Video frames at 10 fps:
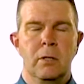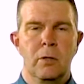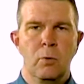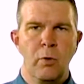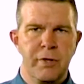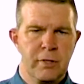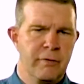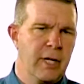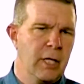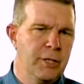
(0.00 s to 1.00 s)
With this
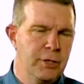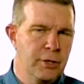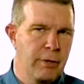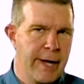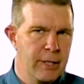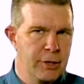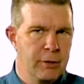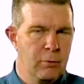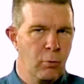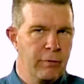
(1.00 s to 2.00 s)
ventilation
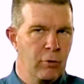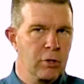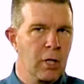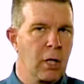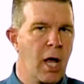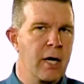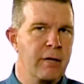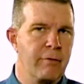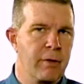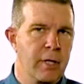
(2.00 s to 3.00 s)
strategy, we've looked at a lot of
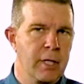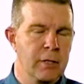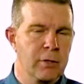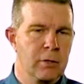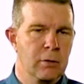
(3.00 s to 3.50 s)
different things.